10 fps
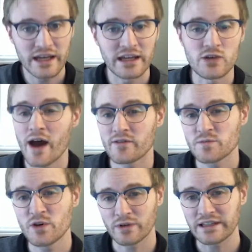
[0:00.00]
you have to
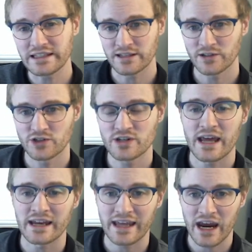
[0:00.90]
be really diligent
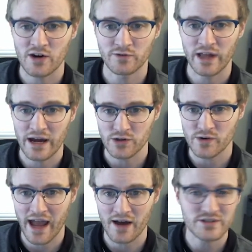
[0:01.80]
and careful how you
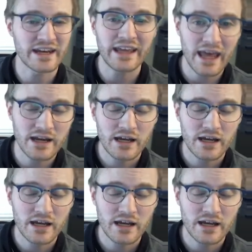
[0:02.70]
count. And again,